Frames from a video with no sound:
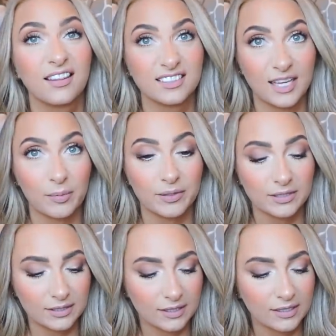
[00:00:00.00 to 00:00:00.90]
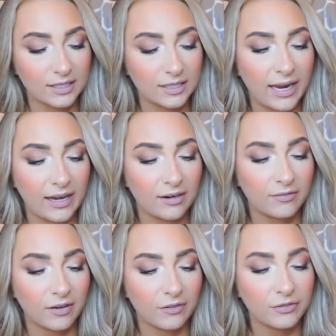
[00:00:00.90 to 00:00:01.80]
this happened. I
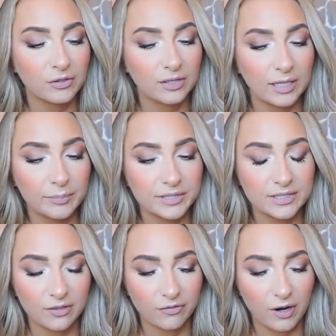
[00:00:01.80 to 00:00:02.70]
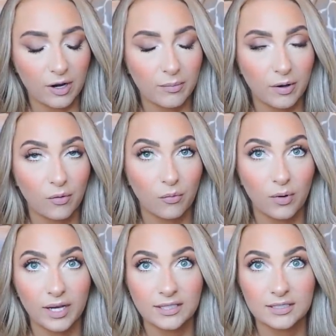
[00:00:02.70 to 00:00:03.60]
have a few clips from
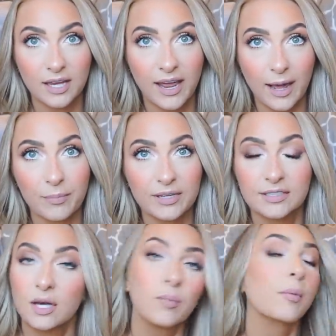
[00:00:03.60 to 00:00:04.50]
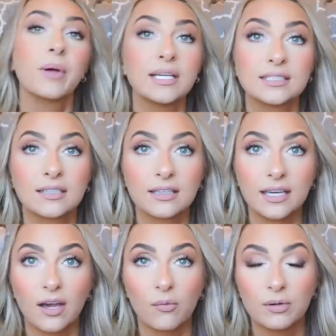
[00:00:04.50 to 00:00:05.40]
what happened, but
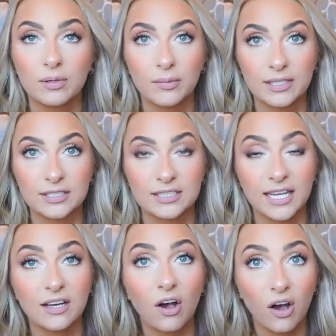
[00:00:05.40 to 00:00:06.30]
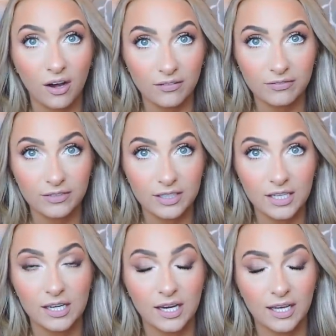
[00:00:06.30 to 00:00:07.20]
basically when we went to take off
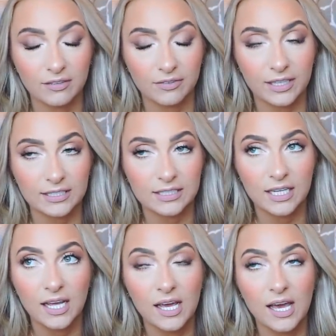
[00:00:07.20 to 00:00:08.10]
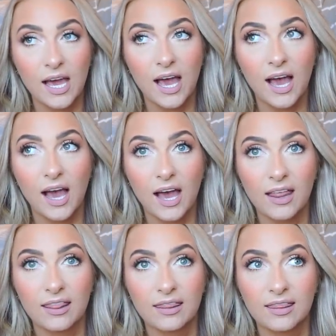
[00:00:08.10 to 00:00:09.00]
on the flight,
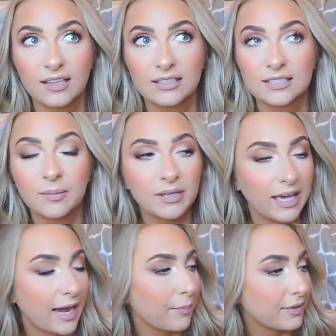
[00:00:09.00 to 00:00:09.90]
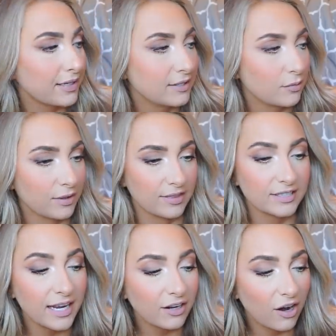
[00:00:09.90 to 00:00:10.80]
something happened with the
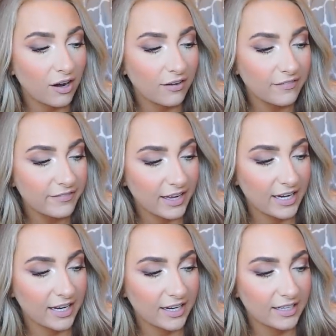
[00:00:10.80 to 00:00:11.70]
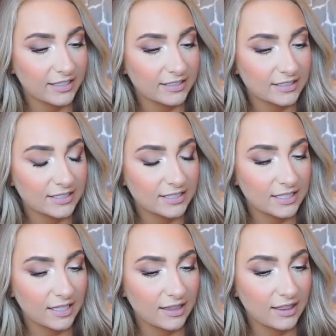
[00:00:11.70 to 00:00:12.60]
takeoff and
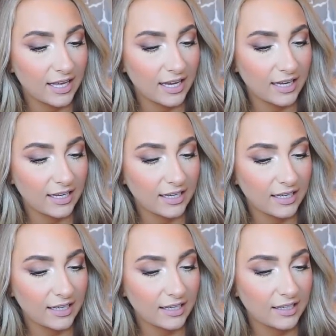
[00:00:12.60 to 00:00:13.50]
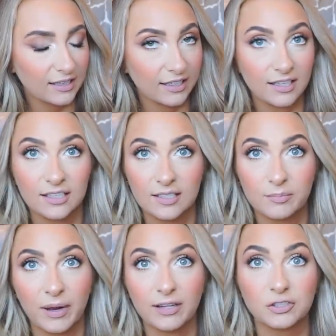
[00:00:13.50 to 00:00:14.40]
they, the
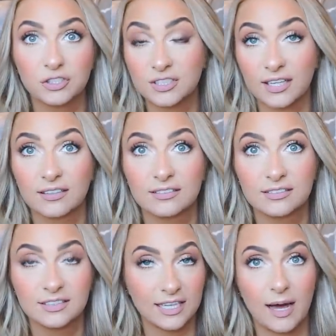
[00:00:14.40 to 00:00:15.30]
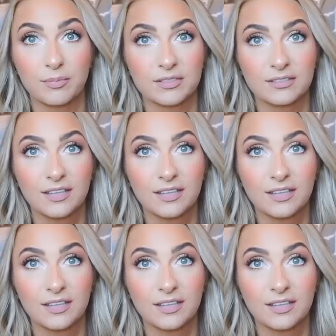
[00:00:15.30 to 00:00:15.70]
pilots just like stopped.